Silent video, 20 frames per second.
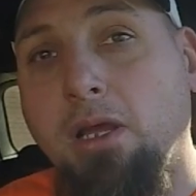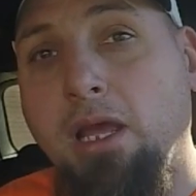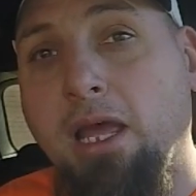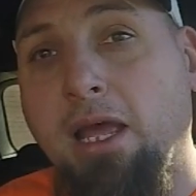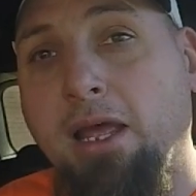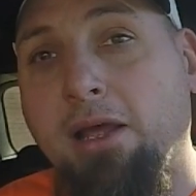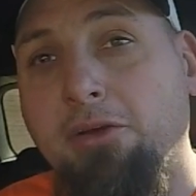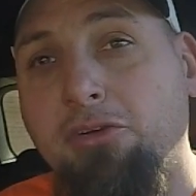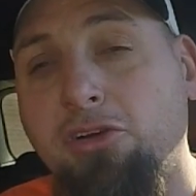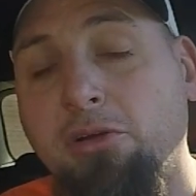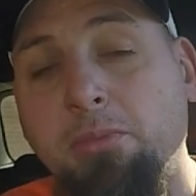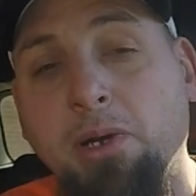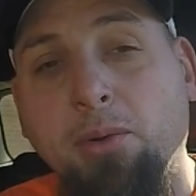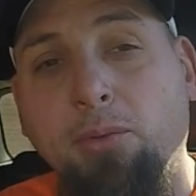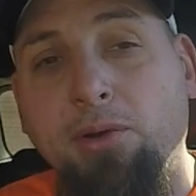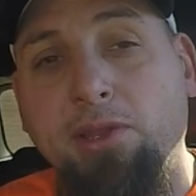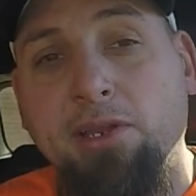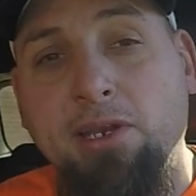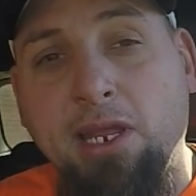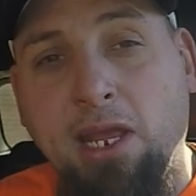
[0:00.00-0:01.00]
I'll come up
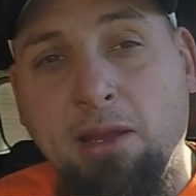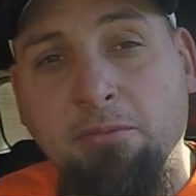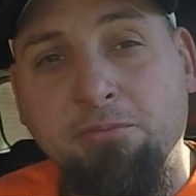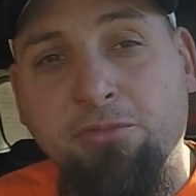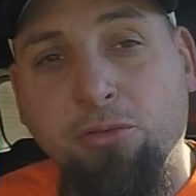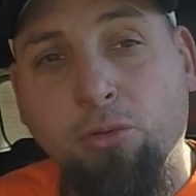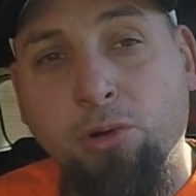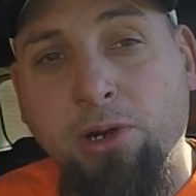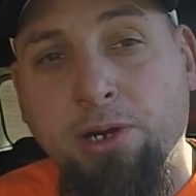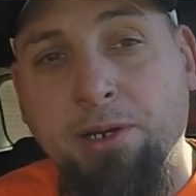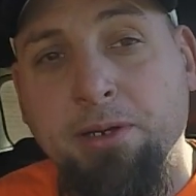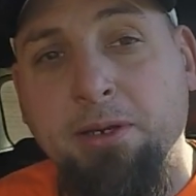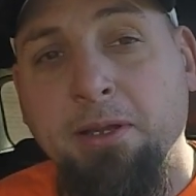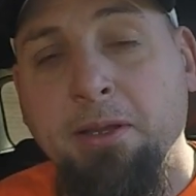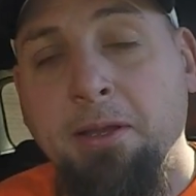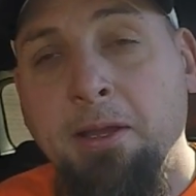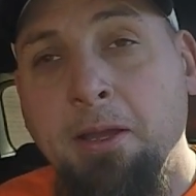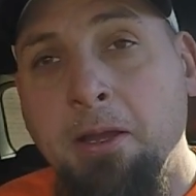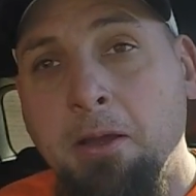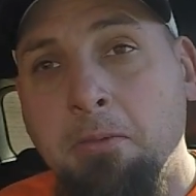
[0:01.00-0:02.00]
with a name for it
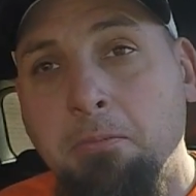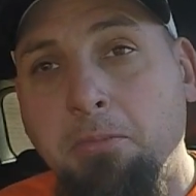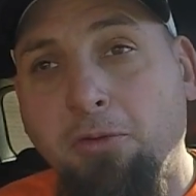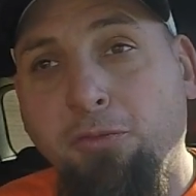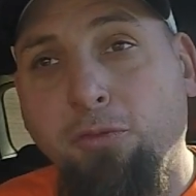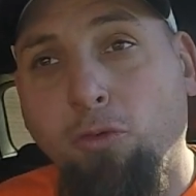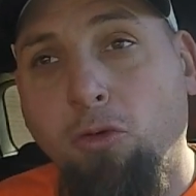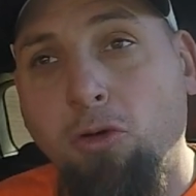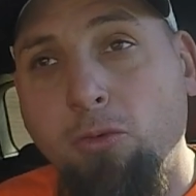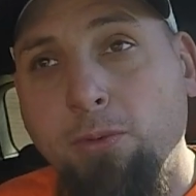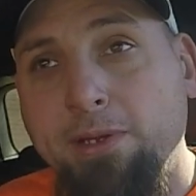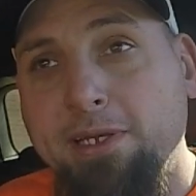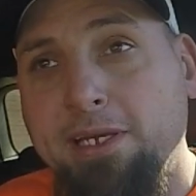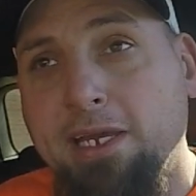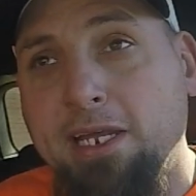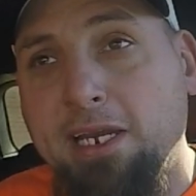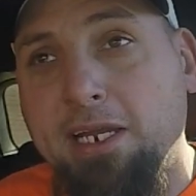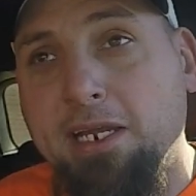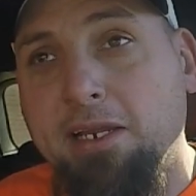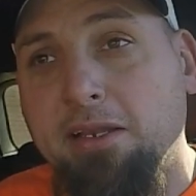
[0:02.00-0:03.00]
before we
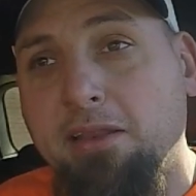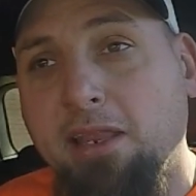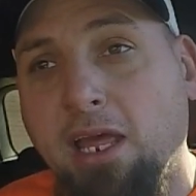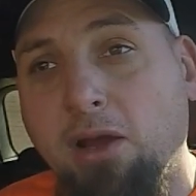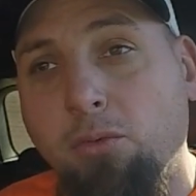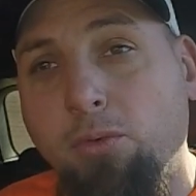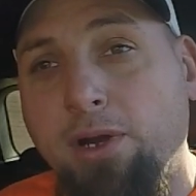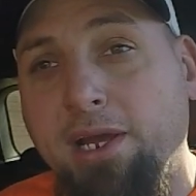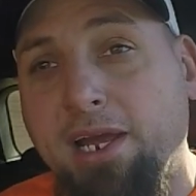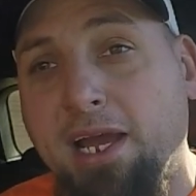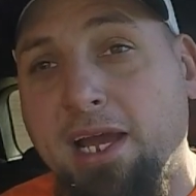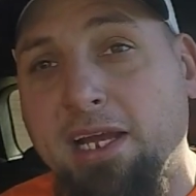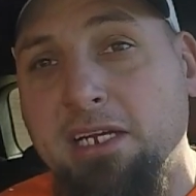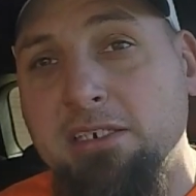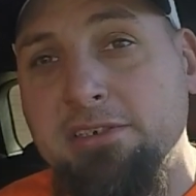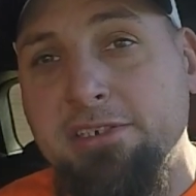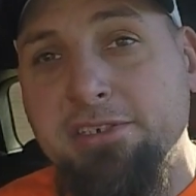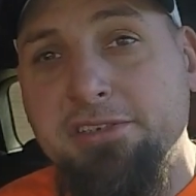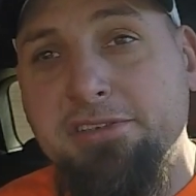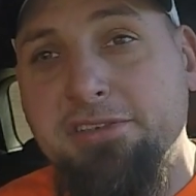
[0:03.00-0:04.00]
get it. That way I
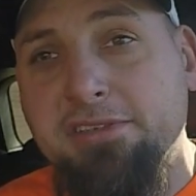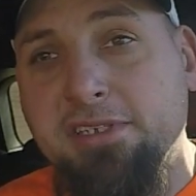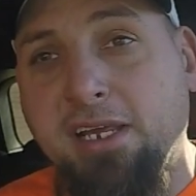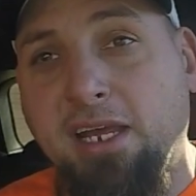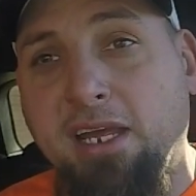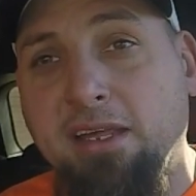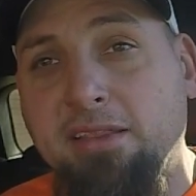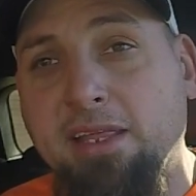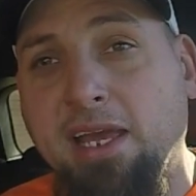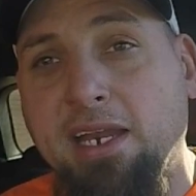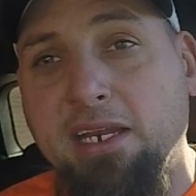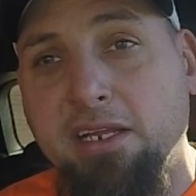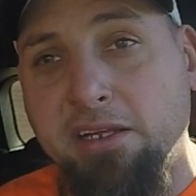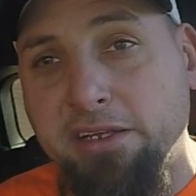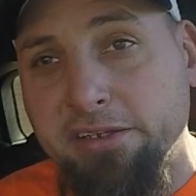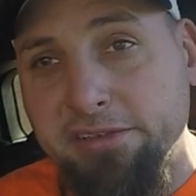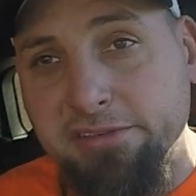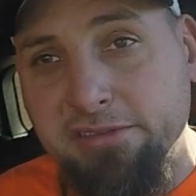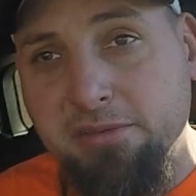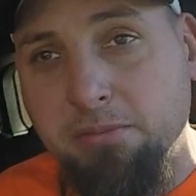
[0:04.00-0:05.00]
can just say that
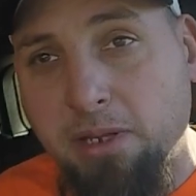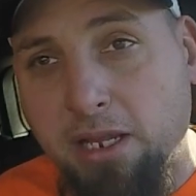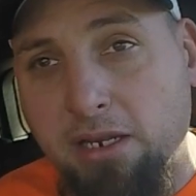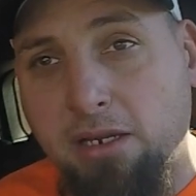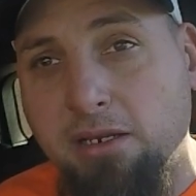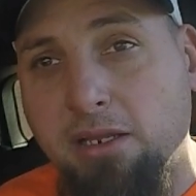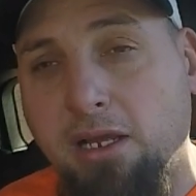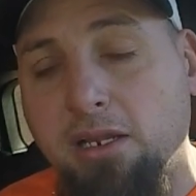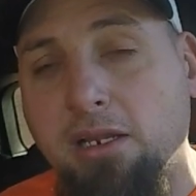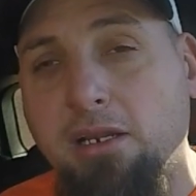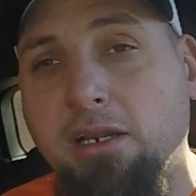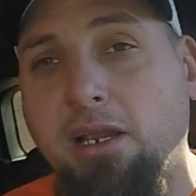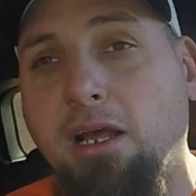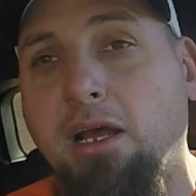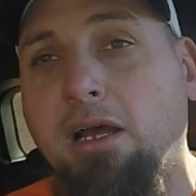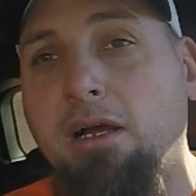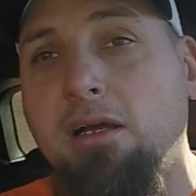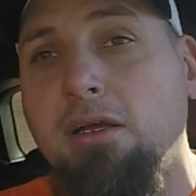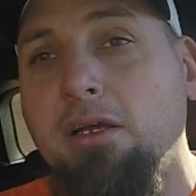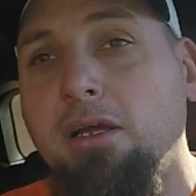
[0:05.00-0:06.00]
is da da da da
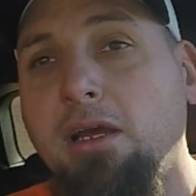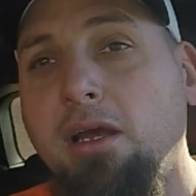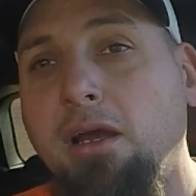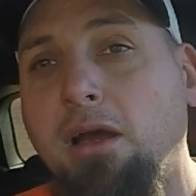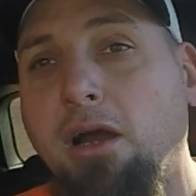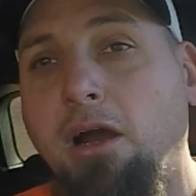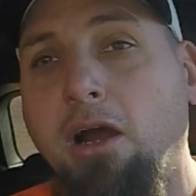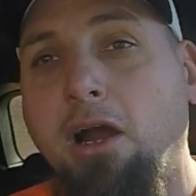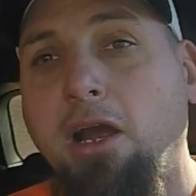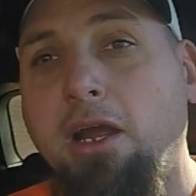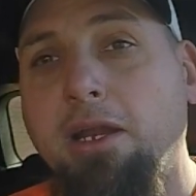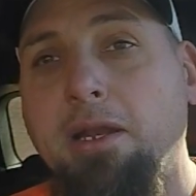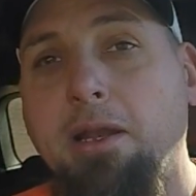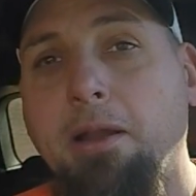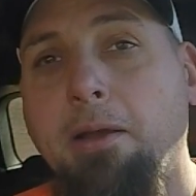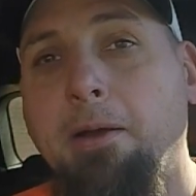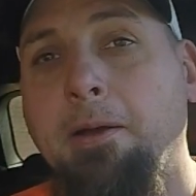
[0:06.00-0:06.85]
da. All right.